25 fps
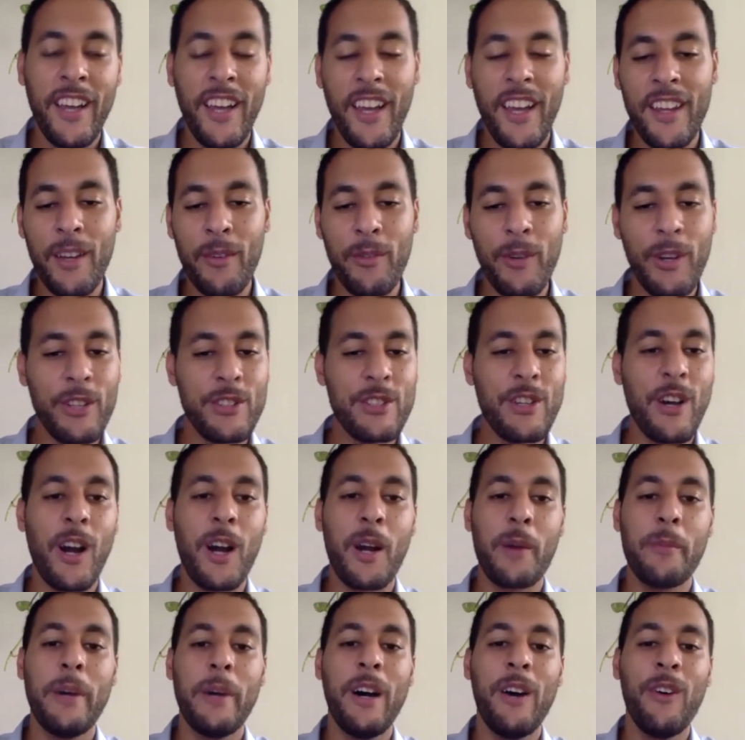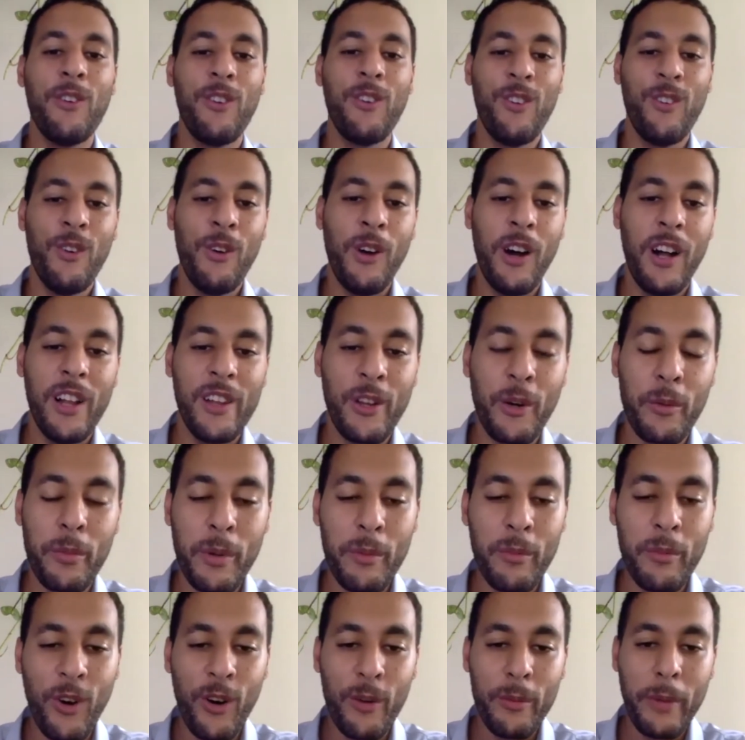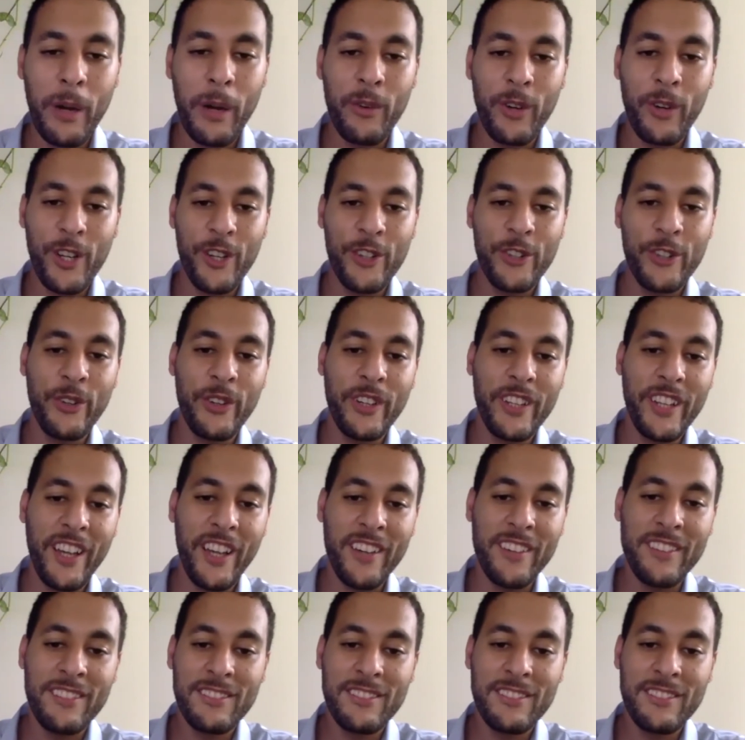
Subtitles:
And then we could talk about a little bit more about what you're doing now.